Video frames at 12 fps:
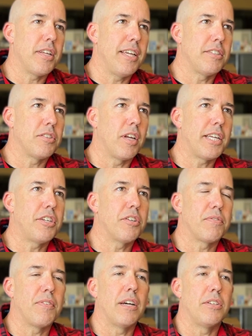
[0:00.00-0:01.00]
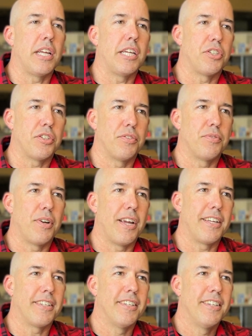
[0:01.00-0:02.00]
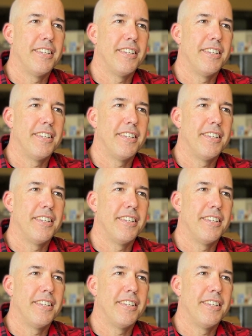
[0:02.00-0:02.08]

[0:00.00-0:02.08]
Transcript: It's like your foundation, right?